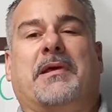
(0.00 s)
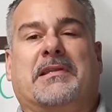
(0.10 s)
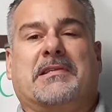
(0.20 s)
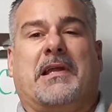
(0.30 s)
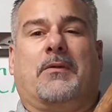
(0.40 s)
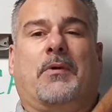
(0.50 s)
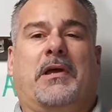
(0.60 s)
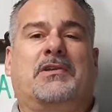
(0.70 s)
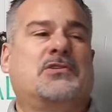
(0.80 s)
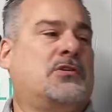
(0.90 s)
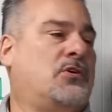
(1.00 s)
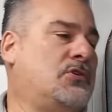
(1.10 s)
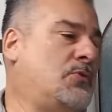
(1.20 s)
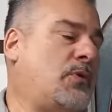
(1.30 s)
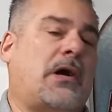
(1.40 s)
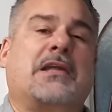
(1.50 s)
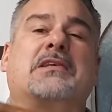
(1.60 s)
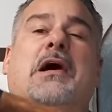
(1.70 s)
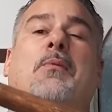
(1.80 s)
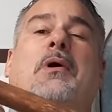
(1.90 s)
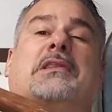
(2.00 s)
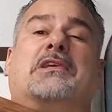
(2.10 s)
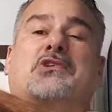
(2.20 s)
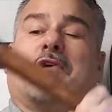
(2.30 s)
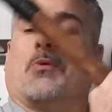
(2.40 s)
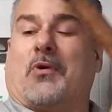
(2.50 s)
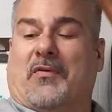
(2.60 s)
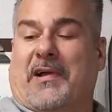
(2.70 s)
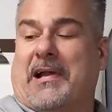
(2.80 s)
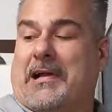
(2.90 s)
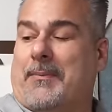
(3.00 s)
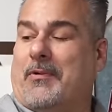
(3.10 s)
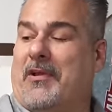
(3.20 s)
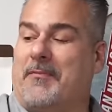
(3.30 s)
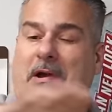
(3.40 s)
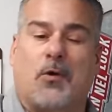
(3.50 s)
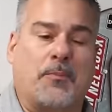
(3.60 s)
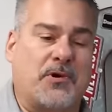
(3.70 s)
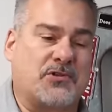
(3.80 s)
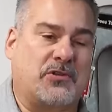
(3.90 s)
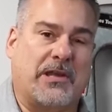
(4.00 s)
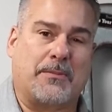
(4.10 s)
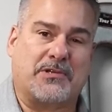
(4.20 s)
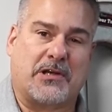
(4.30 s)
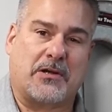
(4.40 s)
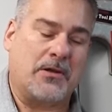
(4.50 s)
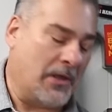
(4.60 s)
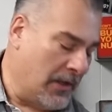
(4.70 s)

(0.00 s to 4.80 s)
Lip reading: get this out of the way just because I wanted to show it off. I got a couple of my own personal hammers here.